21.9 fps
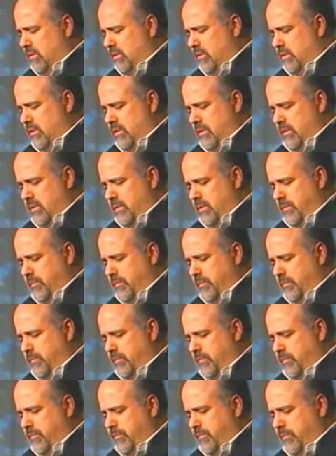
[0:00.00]

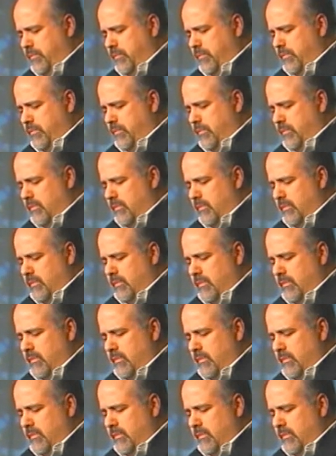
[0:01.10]
No one is speaking in this clip.